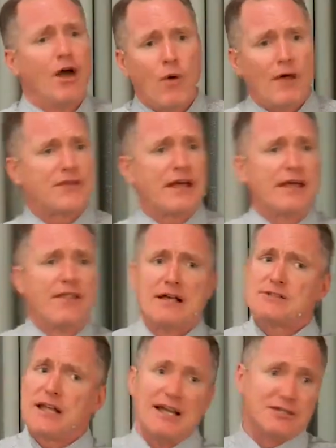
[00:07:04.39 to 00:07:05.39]
Well, I'll tell you
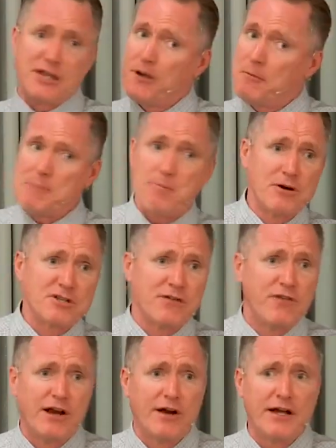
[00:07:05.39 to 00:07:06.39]
this. It's going to be
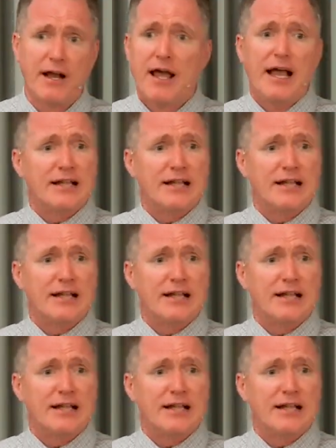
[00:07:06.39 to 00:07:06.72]
persevering.